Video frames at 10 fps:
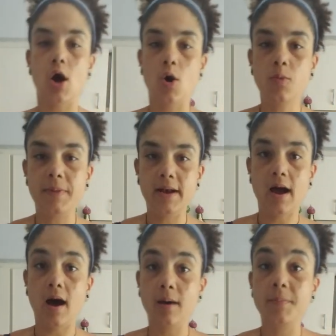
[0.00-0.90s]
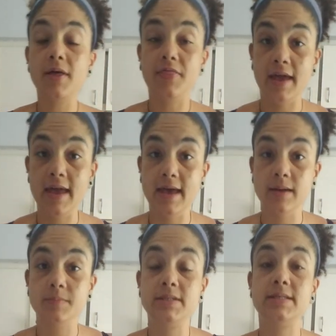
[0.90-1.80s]
open up the
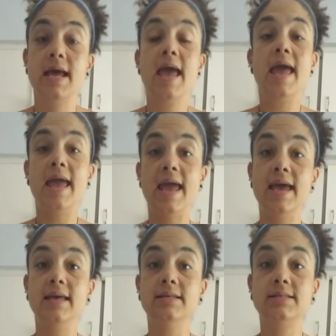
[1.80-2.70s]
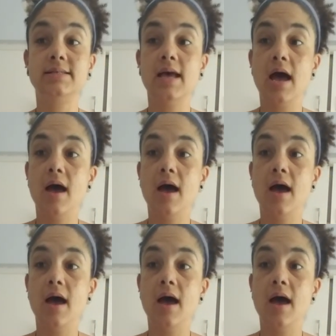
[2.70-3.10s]
hips is